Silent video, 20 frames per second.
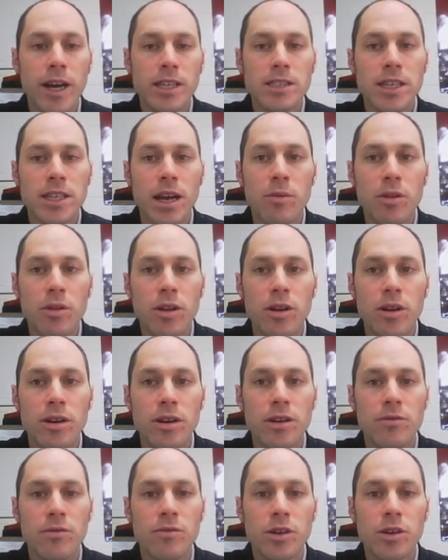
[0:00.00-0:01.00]
Next time we'll
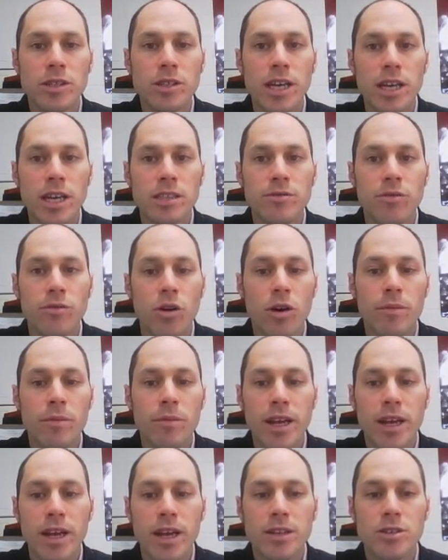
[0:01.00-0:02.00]
learn vertex form
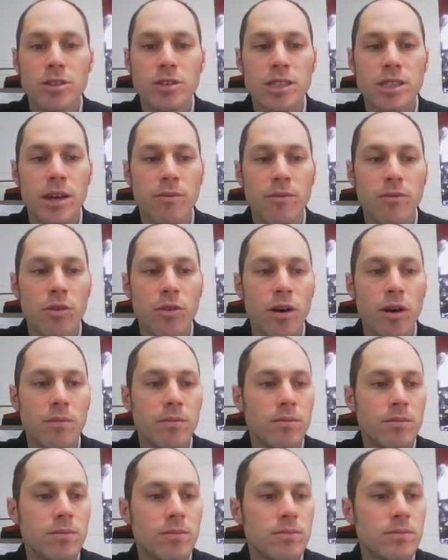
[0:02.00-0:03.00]
and intercept
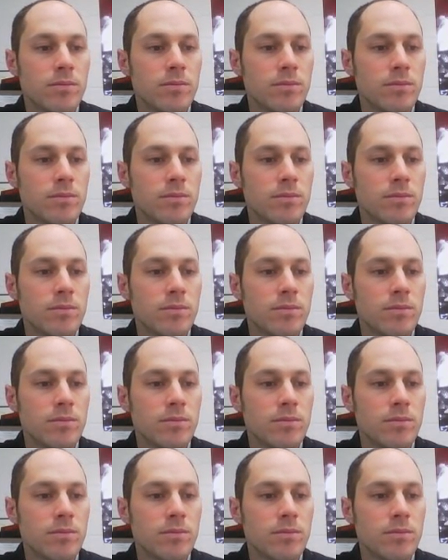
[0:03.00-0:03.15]
form.